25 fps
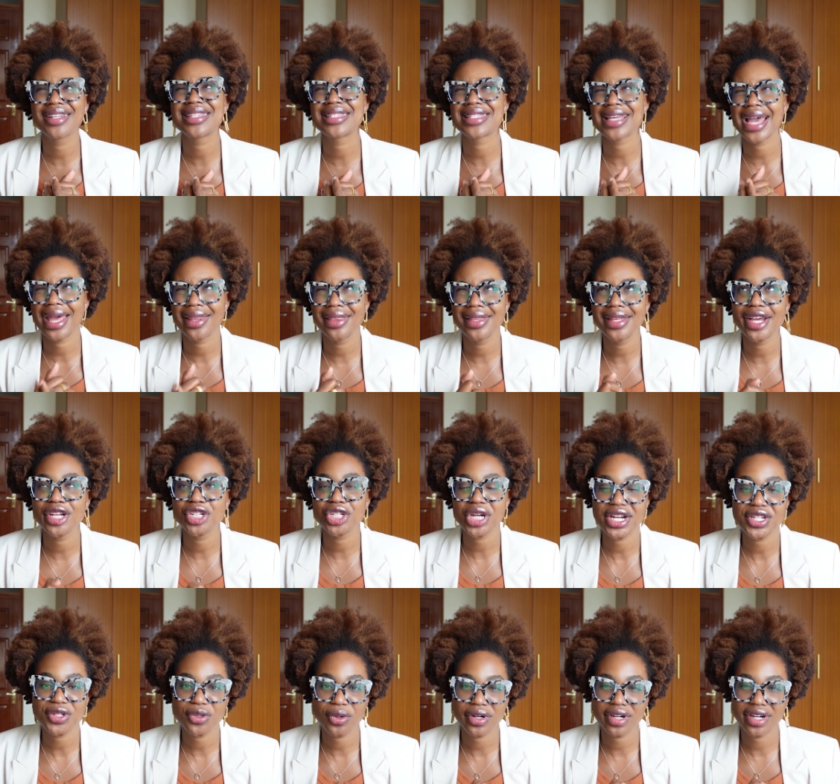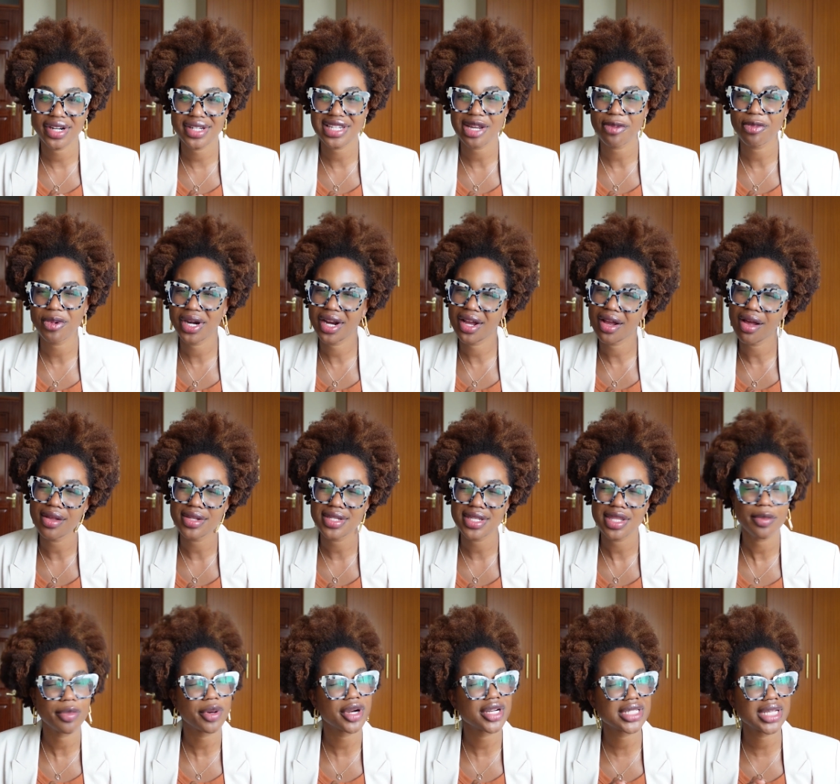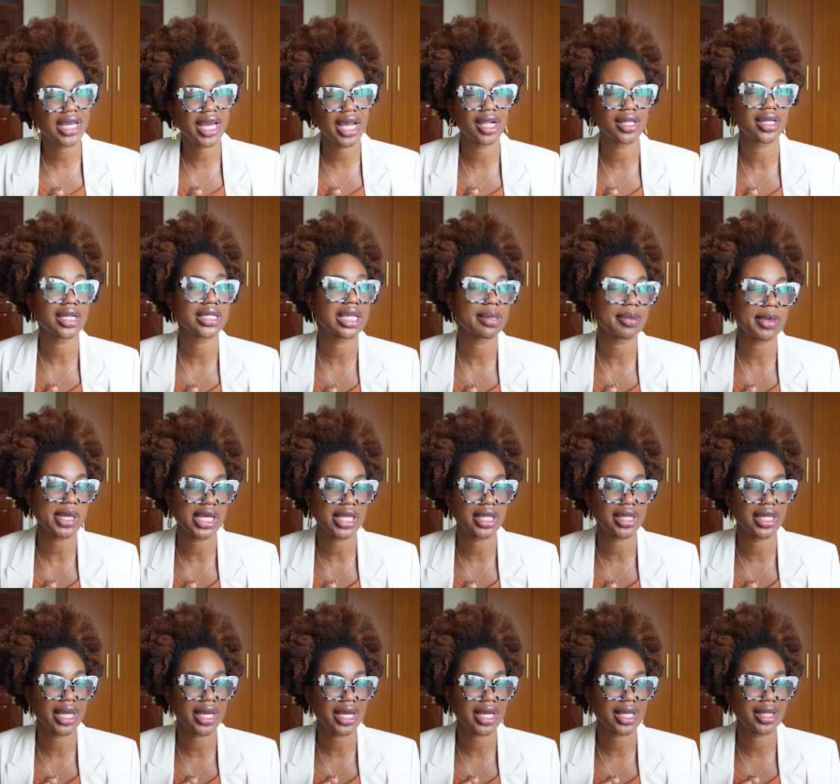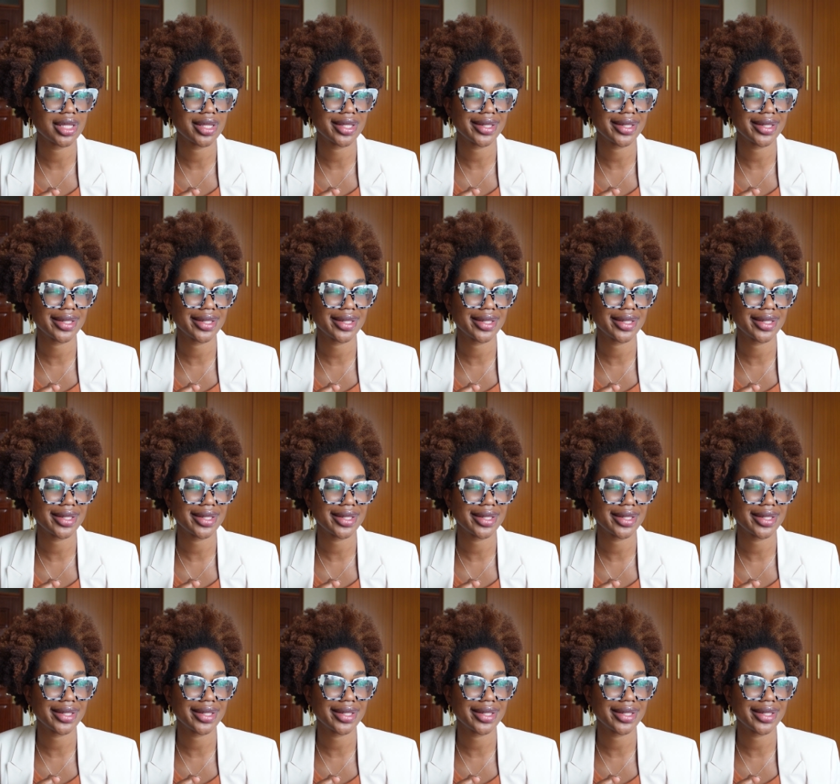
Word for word: Sadly, I tried to order it somewhere else and the person kind of looked at me like